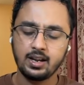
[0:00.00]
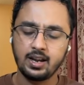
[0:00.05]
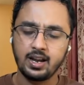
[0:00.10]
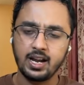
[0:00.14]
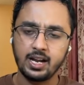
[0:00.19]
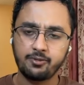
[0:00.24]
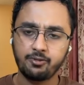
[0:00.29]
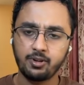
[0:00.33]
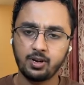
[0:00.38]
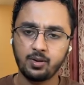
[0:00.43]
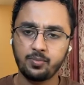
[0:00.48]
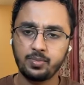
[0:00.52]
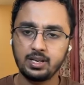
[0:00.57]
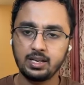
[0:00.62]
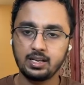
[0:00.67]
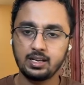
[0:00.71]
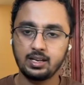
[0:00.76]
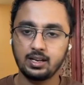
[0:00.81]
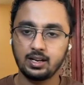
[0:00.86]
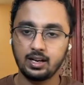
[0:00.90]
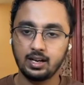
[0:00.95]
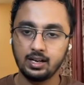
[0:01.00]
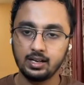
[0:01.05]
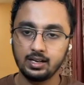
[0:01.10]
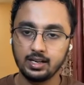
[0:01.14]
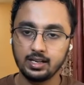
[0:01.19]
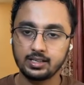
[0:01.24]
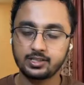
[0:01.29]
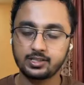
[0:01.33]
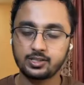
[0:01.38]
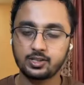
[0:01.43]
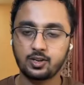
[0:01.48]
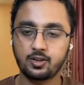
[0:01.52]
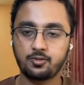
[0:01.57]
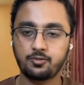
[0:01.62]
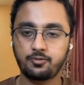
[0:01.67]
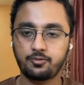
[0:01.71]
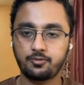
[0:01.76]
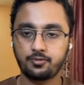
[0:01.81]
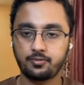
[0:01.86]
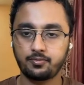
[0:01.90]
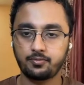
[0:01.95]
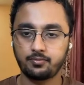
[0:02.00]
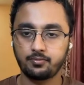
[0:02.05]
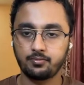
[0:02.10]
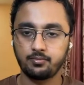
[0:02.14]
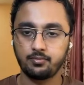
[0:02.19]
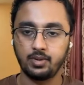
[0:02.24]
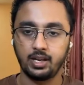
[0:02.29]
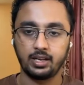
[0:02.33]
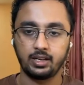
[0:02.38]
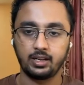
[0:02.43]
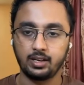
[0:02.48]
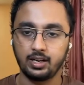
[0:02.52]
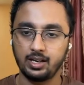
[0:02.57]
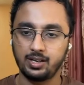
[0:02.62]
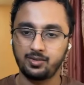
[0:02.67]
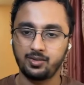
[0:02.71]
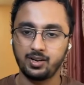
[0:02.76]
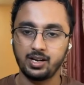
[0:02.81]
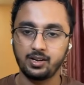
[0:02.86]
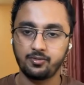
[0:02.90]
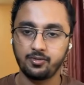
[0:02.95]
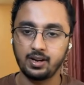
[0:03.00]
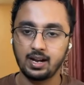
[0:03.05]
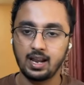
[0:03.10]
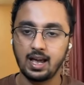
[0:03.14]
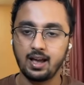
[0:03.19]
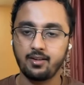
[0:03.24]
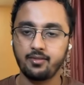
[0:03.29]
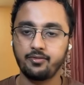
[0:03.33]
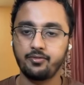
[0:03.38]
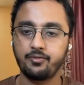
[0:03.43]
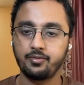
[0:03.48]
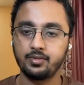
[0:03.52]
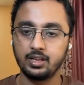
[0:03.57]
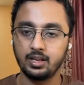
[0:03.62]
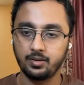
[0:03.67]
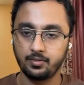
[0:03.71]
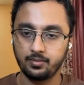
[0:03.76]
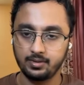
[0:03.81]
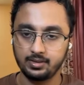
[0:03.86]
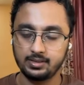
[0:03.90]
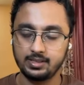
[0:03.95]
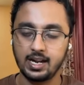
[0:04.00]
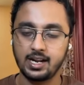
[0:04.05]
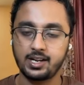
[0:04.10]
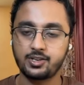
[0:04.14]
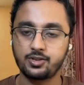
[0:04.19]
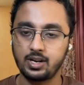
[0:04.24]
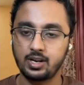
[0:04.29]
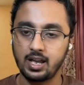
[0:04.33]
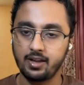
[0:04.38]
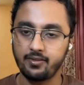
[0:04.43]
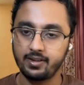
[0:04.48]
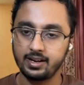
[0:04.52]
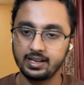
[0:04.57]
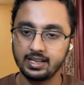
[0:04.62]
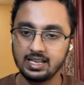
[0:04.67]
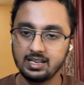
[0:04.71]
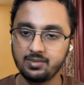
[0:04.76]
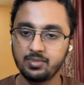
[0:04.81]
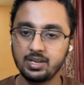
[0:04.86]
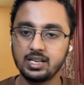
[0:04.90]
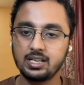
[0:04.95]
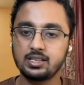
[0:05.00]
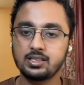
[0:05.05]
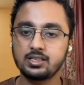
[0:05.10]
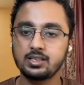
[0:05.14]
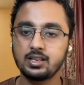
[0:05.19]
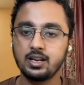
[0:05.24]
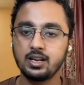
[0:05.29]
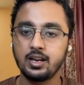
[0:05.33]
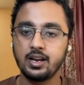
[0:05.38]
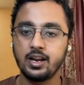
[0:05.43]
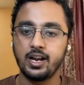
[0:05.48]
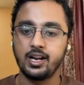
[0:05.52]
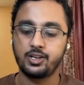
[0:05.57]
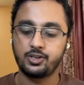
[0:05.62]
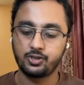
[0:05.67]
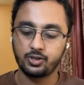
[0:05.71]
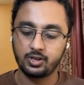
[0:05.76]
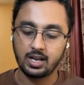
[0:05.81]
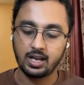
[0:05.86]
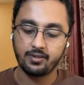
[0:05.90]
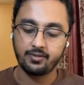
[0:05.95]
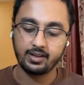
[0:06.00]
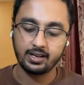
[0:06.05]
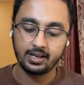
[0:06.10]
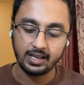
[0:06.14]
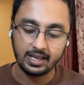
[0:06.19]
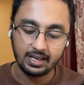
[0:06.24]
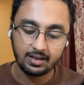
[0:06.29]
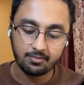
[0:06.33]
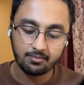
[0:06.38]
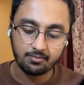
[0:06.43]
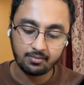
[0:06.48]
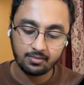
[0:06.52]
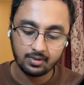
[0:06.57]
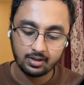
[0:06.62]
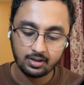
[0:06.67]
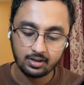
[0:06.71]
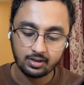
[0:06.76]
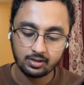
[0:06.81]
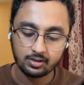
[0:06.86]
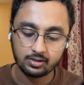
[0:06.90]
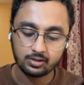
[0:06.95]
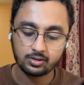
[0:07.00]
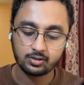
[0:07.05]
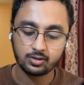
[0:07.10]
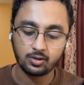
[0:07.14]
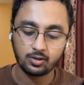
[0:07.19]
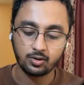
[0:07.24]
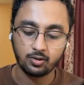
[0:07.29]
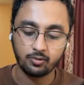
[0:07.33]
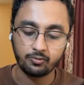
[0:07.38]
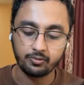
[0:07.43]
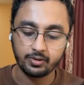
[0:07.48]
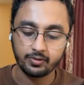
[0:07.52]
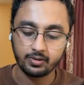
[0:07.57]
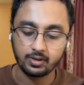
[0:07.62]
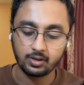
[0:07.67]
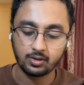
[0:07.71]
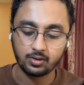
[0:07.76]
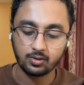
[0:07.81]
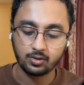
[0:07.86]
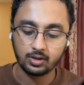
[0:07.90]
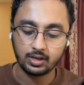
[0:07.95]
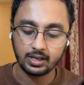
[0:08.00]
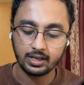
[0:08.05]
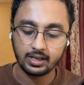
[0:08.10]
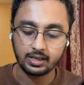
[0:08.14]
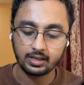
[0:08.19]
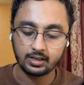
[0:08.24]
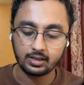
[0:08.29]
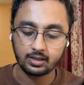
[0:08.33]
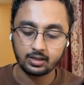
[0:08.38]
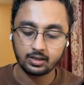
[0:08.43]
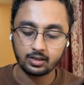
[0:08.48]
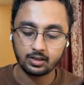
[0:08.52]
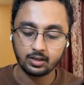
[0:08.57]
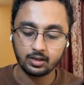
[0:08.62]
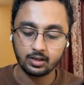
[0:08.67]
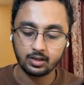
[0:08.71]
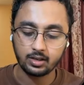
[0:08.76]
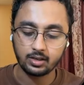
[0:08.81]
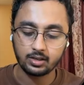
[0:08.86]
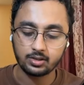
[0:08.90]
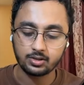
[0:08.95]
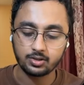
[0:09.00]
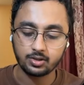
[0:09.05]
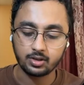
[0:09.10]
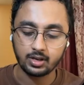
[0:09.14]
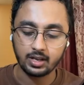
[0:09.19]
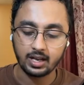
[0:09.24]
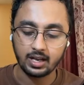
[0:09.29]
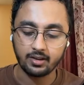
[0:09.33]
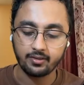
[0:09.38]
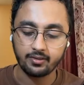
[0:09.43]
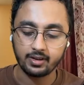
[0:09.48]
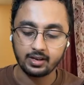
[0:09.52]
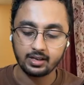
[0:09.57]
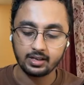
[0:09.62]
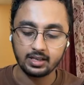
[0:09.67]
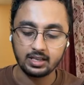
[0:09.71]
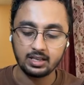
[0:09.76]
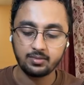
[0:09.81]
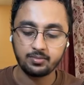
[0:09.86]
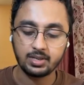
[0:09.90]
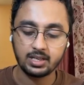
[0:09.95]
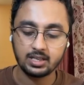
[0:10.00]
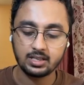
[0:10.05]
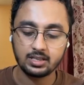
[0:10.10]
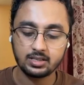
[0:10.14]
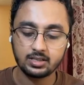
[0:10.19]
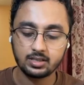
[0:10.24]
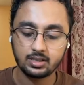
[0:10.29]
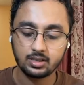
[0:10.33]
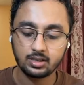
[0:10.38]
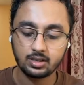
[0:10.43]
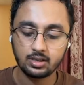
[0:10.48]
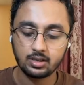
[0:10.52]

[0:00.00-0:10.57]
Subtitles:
it will be a list of, like, it will have that should have an image, it should have a name. So we will go like, it should have an image,